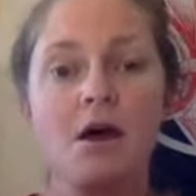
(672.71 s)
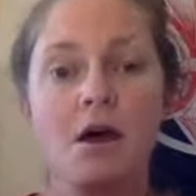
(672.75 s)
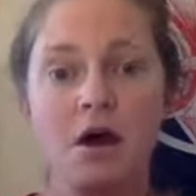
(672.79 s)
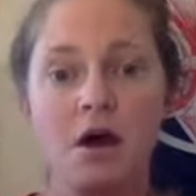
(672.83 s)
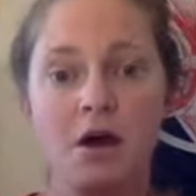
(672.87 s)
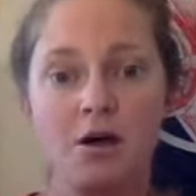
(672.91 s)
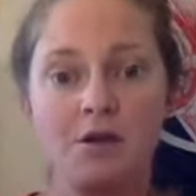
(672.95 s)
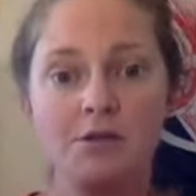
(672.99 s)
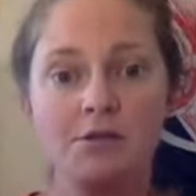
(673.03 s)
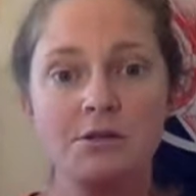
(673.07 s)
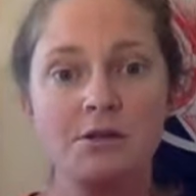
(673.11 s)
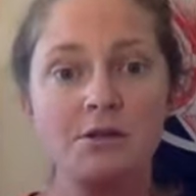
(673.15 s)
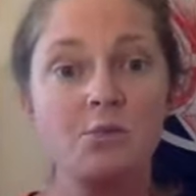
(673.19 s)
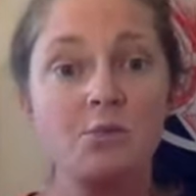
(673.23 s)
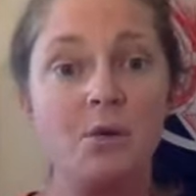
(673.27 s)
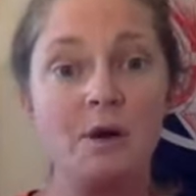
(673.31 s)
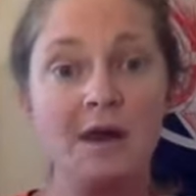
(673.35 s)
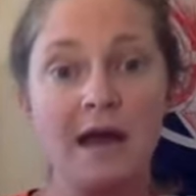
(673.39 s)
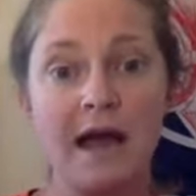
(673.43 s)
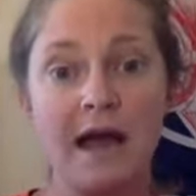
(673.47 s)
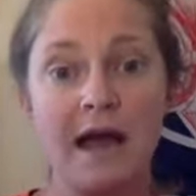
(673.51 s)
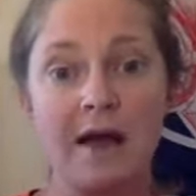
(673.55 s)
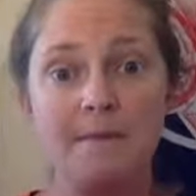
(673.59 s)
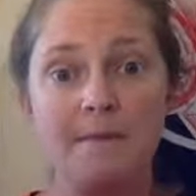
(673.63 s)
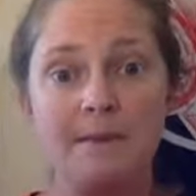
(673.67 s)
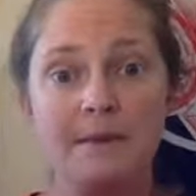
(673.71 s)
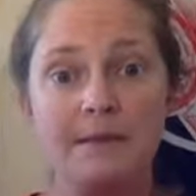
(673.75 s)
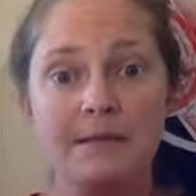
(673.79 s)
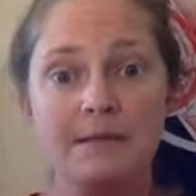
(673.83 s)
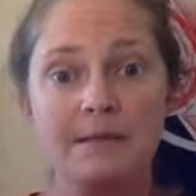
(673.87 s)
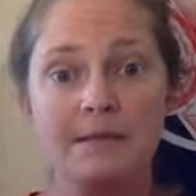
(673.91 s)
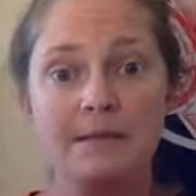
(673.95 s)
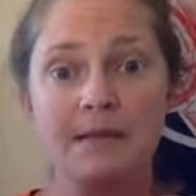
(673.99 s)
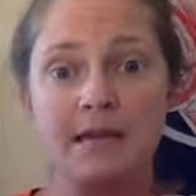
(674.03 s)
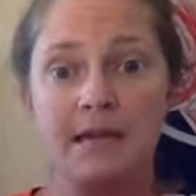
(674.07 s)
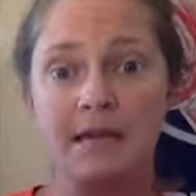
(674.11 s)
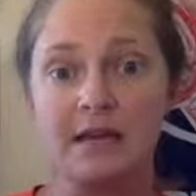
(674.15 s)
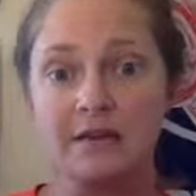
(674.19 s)
Also, what
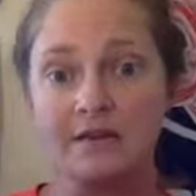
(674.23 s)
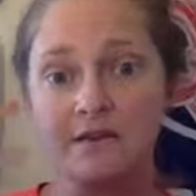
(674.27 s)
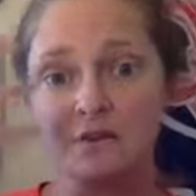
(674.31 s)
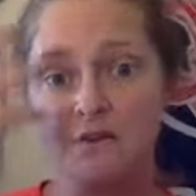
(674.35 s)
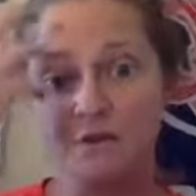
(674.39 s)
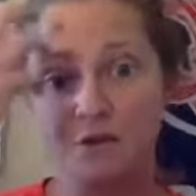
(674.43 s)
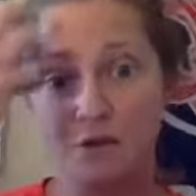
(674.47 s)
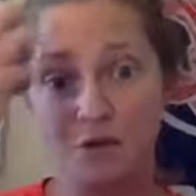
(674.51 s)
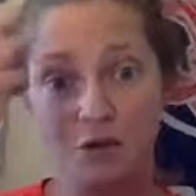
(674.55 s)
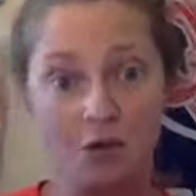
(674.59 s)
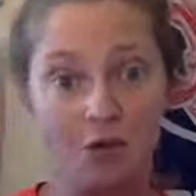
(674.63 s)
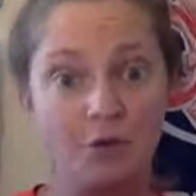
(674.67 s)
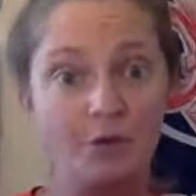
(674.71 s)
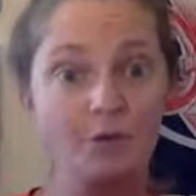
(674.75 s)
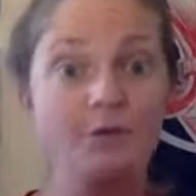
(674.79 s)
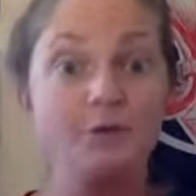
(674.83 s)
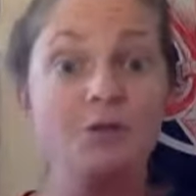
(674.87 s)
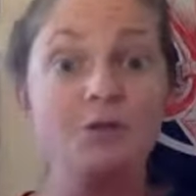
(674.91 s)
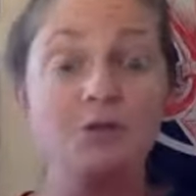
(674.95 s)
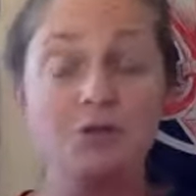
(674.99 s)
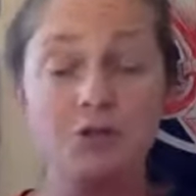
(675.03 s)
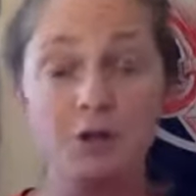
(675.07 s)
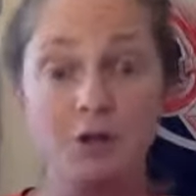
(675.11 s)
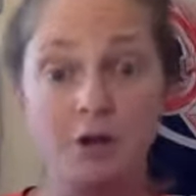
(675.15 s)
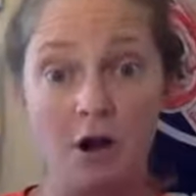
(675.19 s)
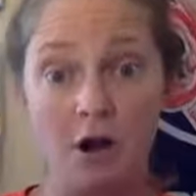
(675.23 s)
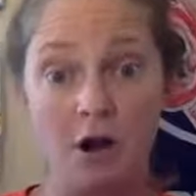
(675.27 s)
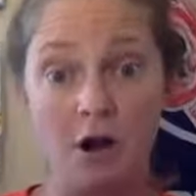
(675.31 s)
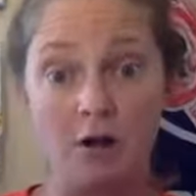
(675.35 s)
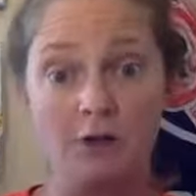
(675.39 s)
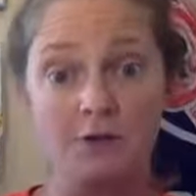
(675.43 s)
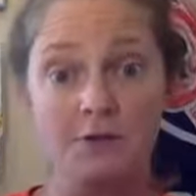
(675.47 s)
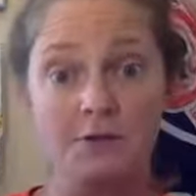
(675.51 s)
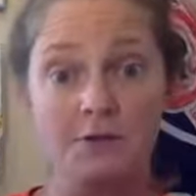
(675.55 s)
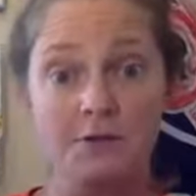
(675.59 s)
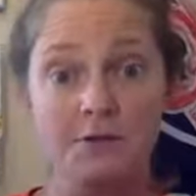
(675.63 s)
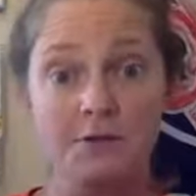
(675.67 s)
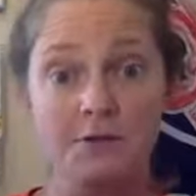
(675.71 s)
happens if you lose your
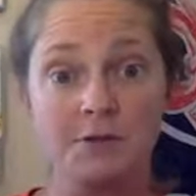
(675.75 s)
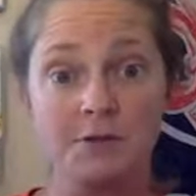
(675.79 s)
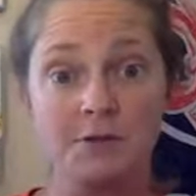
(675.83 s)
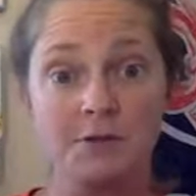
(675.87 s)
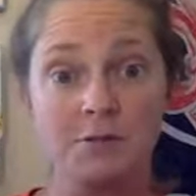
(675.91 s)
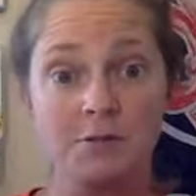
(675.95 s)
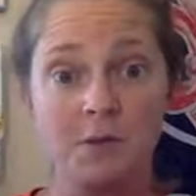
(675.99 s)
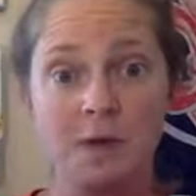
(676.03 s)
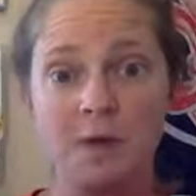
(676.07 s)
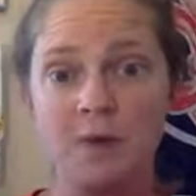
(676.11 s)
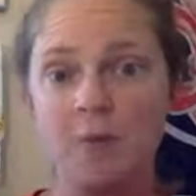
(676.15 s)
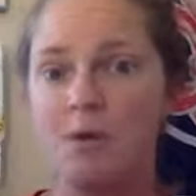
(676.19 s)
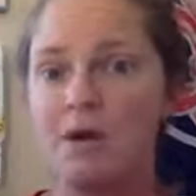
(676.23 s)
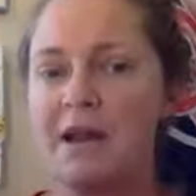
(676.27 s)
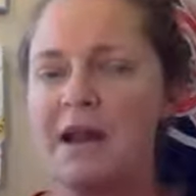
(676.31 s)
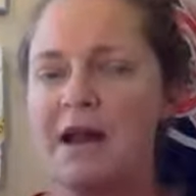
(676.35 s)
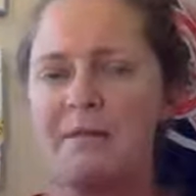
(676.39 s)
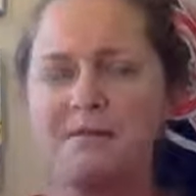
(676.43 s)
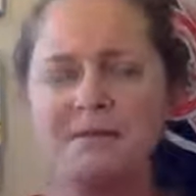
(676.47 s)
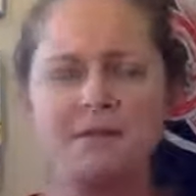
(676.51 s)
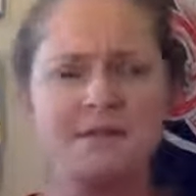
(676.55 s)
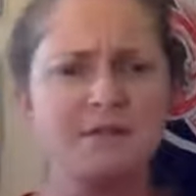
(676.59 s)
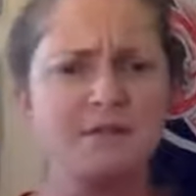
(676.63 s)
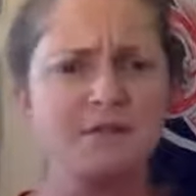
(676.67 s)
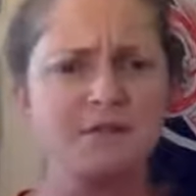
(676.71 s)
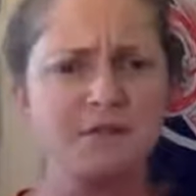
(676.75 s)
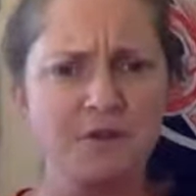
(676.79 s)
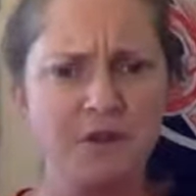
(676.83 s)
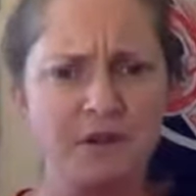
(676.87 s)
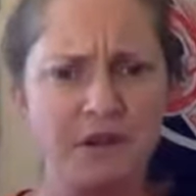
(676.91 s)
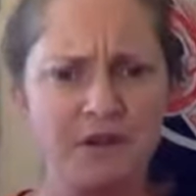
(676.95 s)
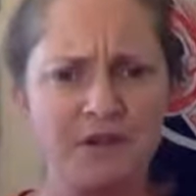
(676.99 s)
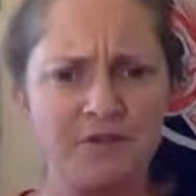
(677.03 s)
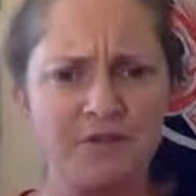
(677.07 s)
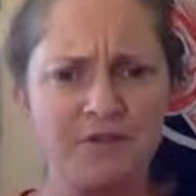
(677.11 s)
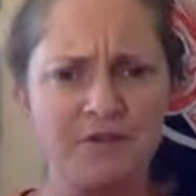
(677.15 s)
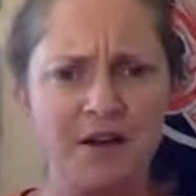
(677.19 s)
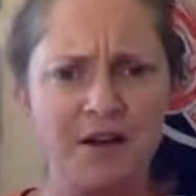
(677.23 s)
goggles in the swim? What happens if you
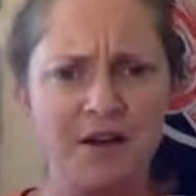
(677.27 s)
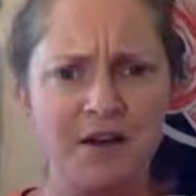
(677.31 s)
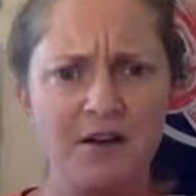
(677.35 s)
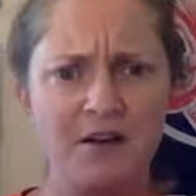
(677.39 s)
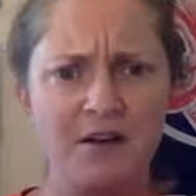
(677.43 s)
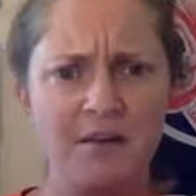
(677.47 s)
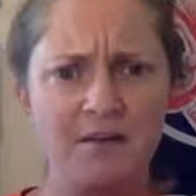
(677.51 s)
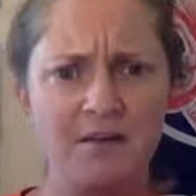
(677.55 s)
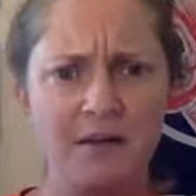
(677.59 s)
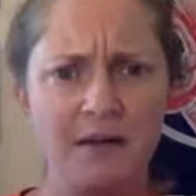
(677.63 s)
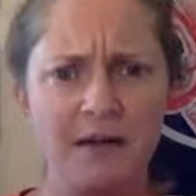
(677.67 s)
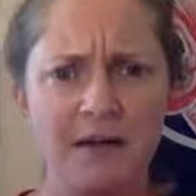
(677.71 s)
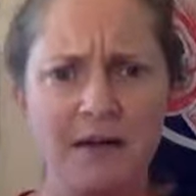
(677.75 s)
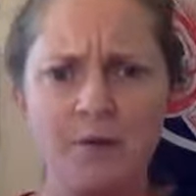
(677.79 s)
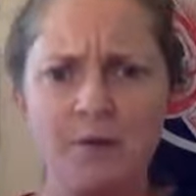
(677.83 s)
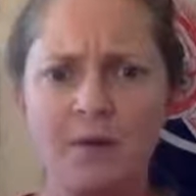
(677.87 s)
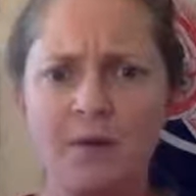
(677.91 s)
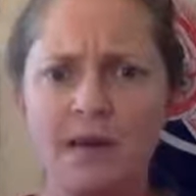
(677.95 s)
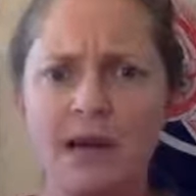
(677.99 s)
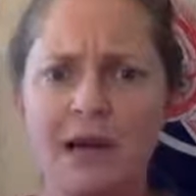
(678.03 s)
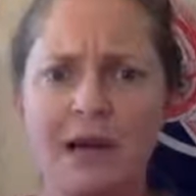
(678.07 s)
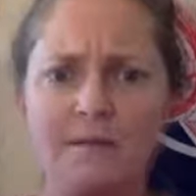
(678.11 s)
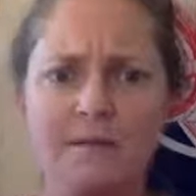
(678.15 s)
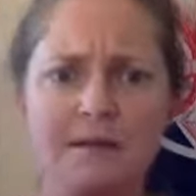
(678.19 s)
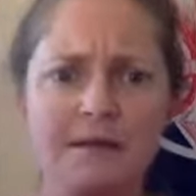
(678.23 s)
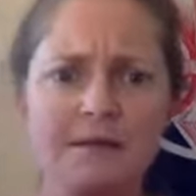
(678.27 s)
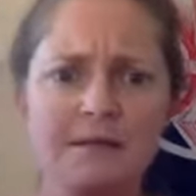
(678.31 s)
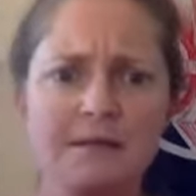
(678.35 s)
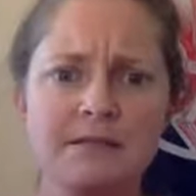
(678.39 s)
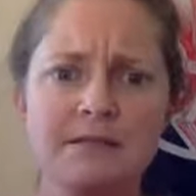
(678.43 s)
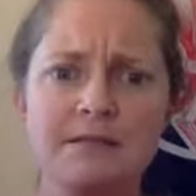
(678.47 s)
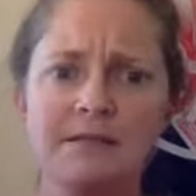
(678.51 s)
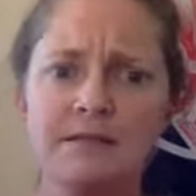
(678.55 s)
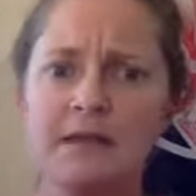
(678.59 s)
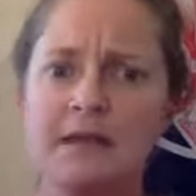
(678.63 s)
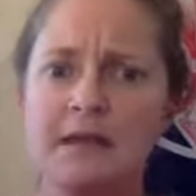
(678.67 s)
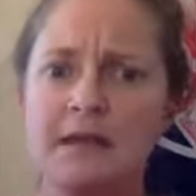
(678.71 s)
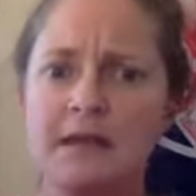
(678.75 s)
get a flat on the bike? What
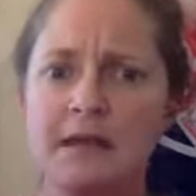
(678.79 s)
happens?